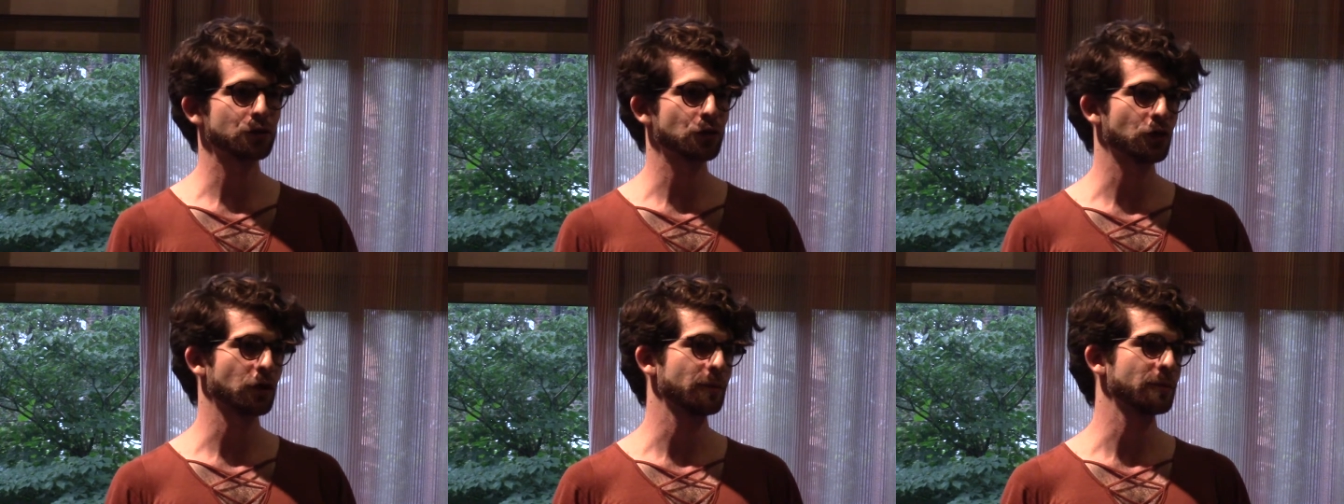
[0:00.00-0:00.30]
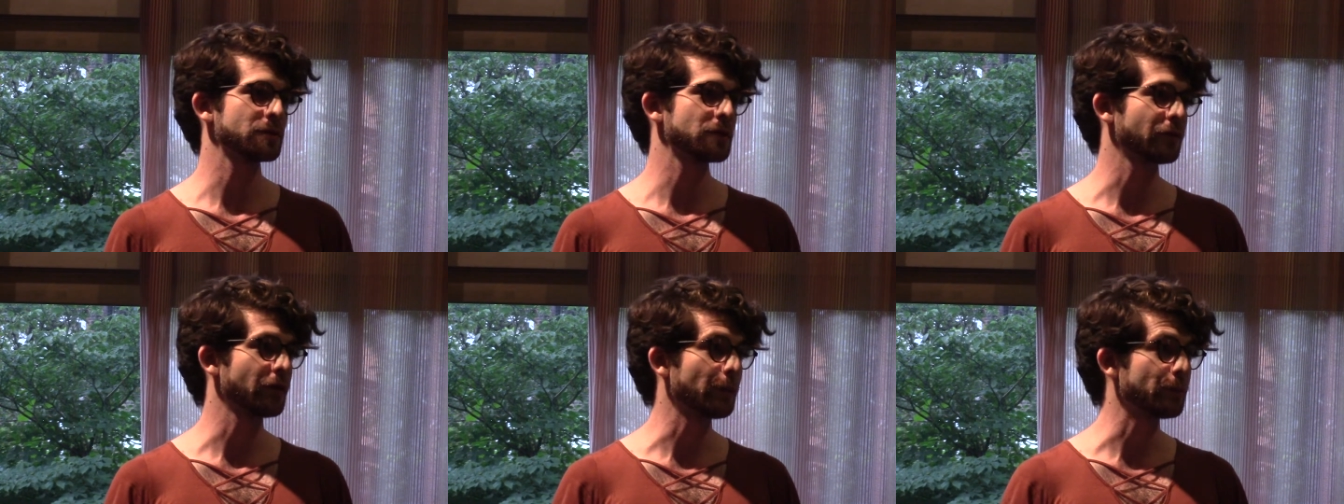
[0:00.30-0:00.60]

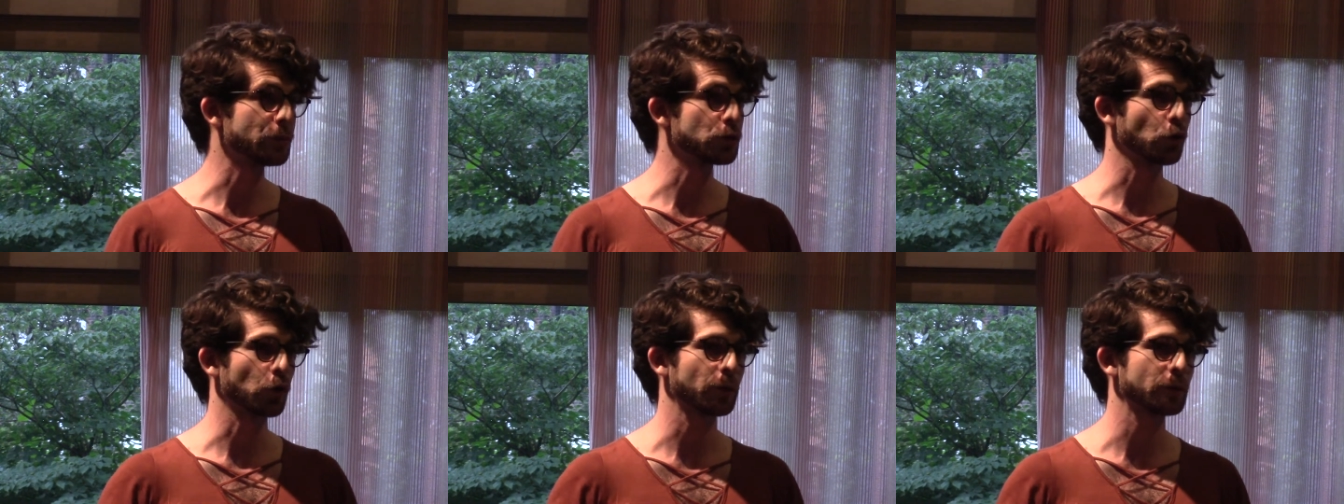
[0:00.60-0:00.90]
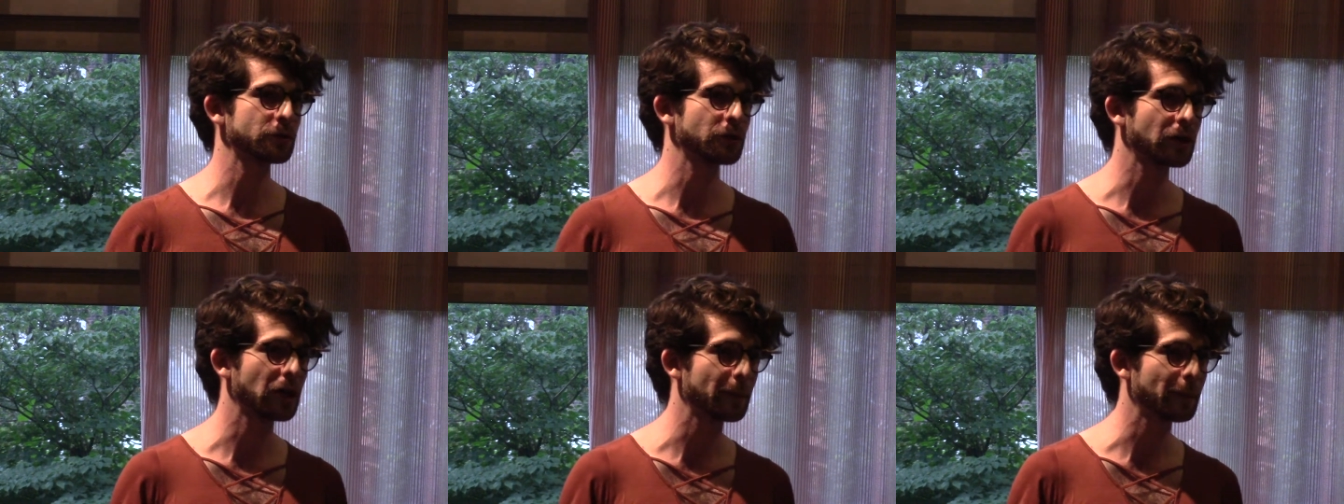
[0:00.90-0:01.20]
terms of
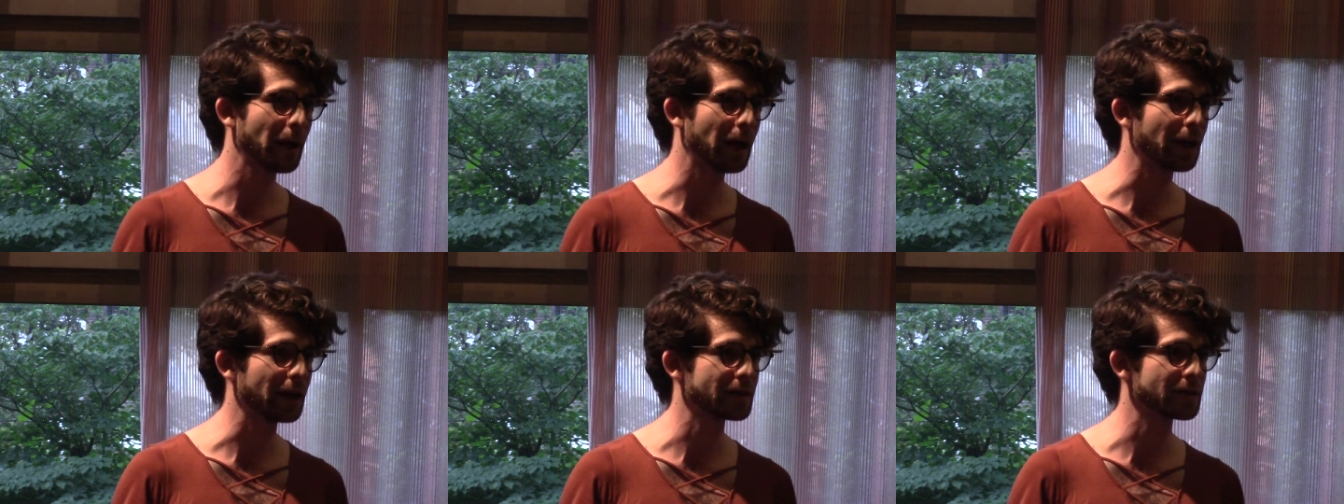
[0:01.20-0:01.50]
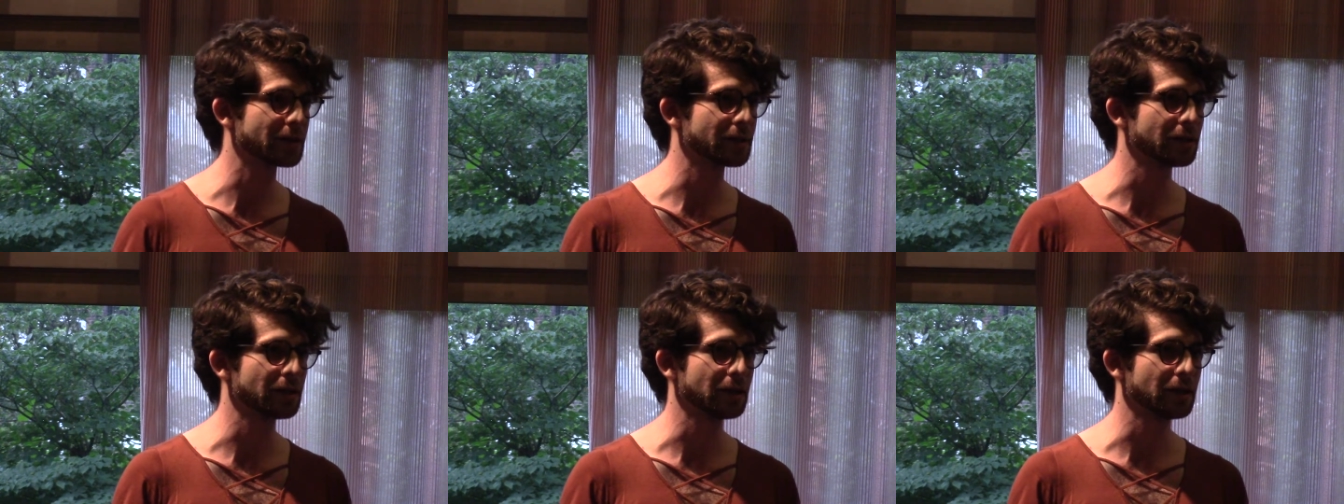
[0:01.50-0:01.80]
absorption
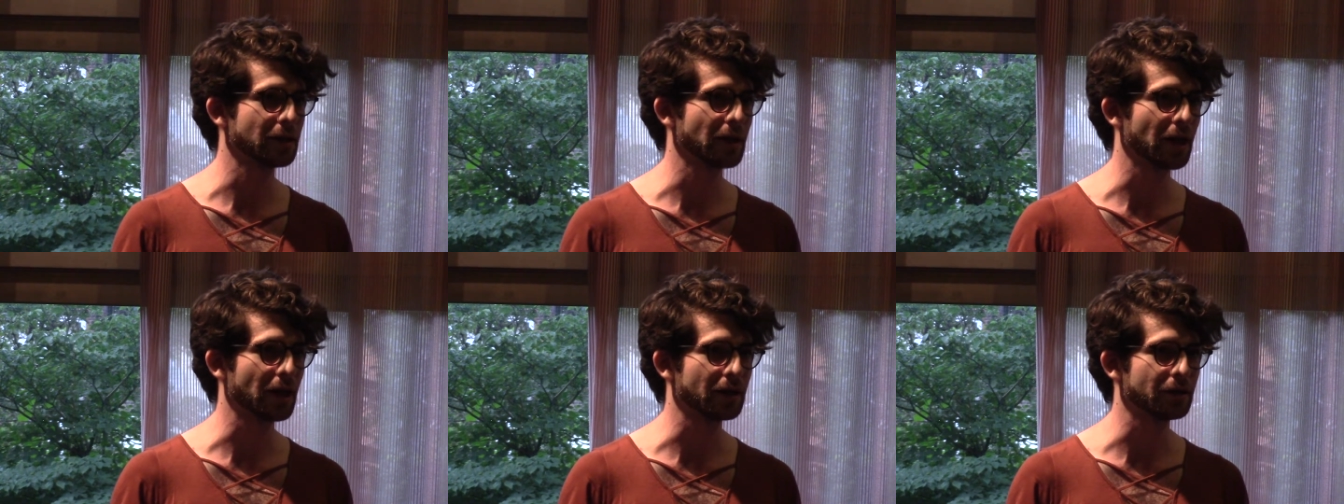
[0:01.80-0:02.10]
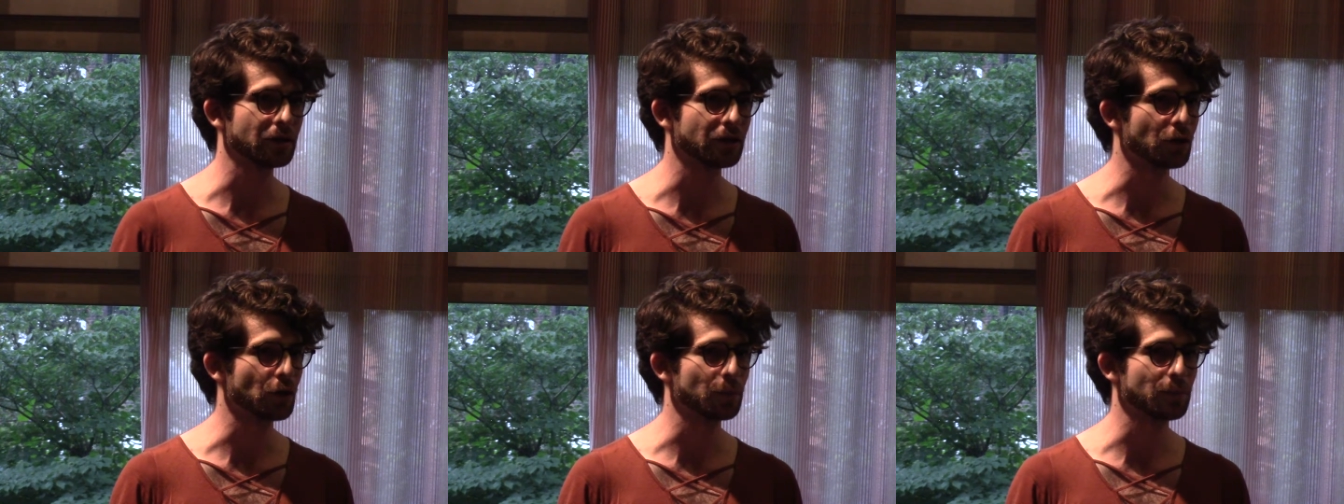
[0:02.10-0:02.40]
capacity
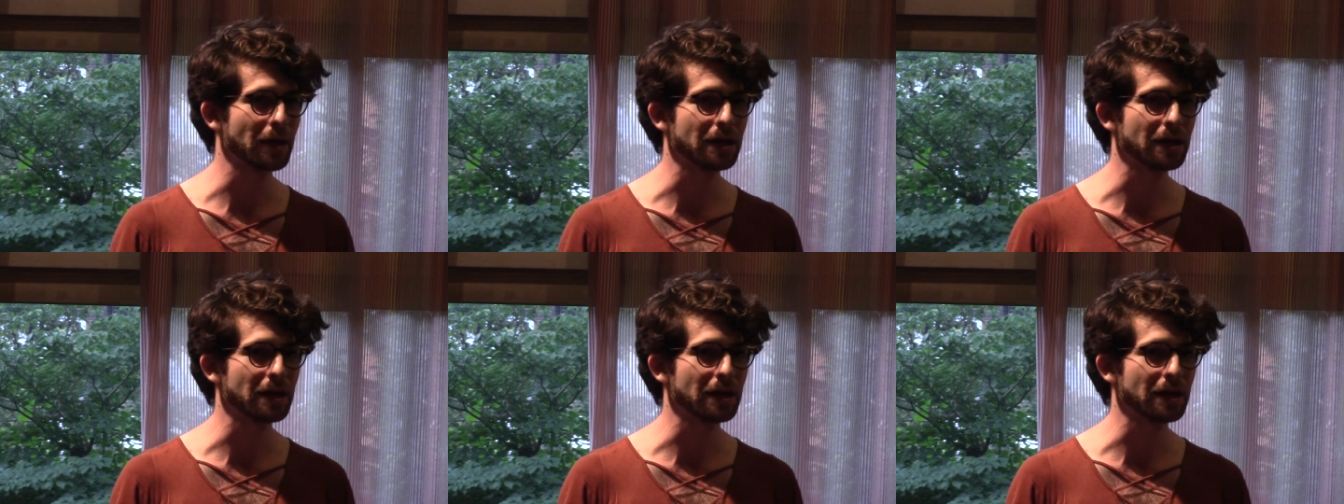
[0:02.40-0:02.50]
and